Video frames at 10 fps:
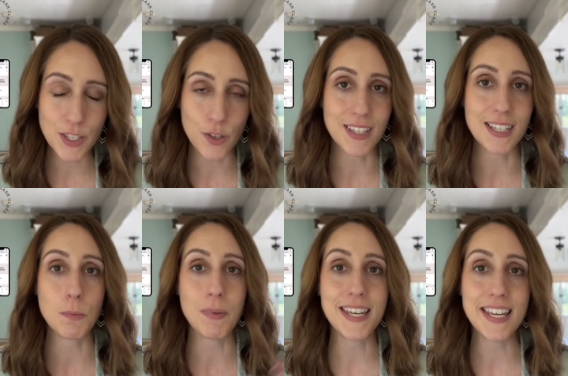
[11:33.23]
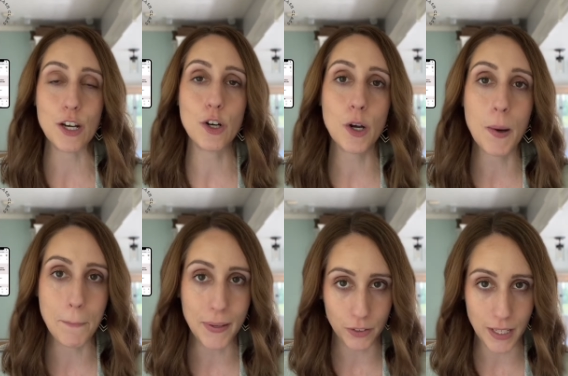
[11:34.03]
So this is beginner
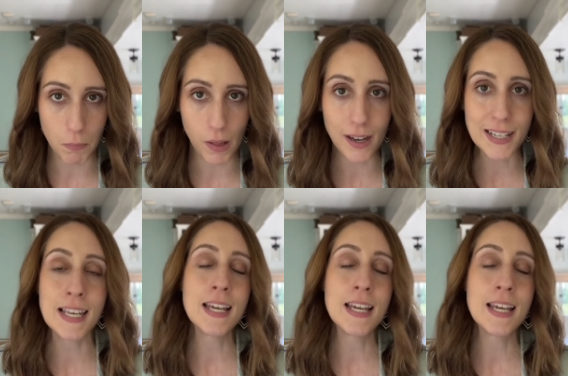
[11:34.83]
building blocks.